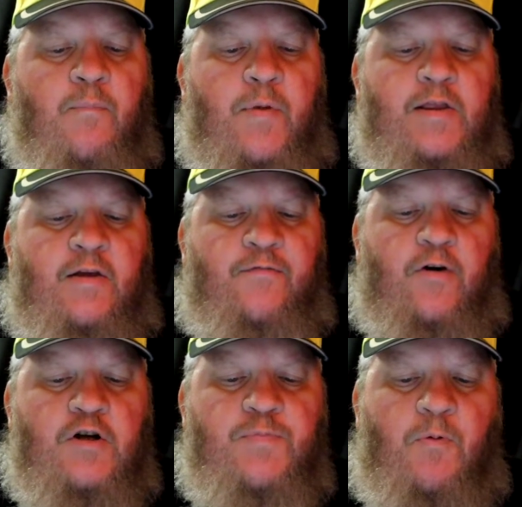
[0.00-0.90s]
But the
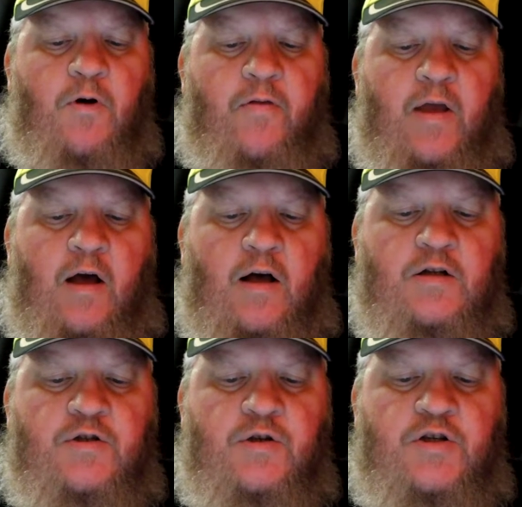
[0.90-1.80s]
firstborn of the
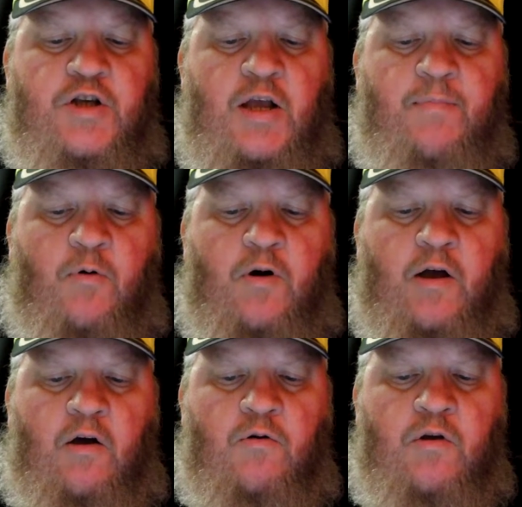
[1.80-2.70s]
ox, sheep, or
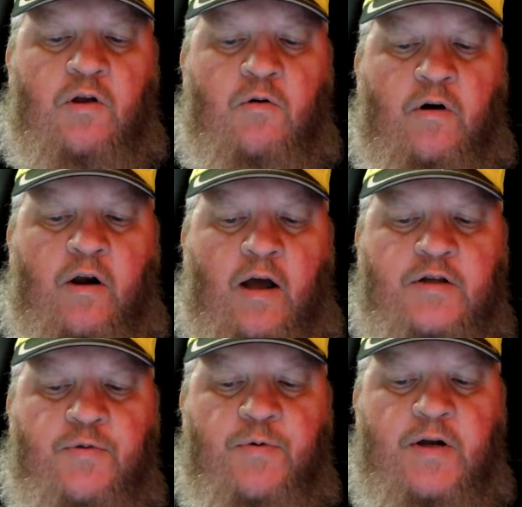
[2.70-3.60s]
goat you are
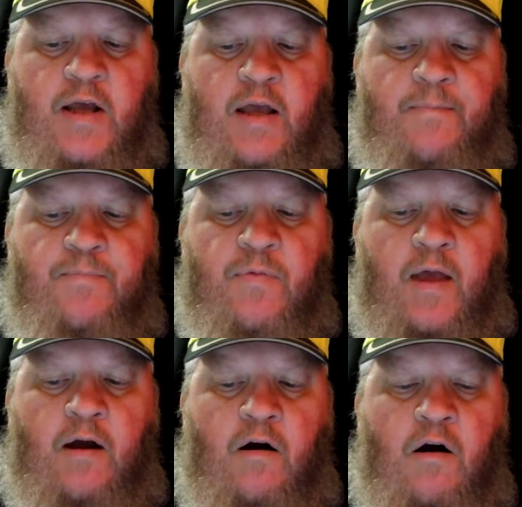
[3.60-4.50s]
not to redeem.
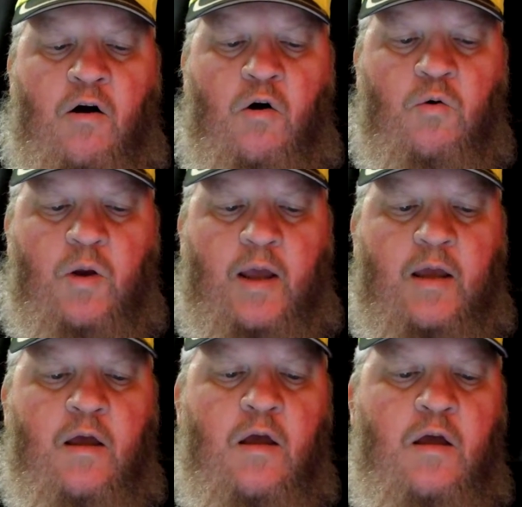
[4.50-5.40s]
They are holy.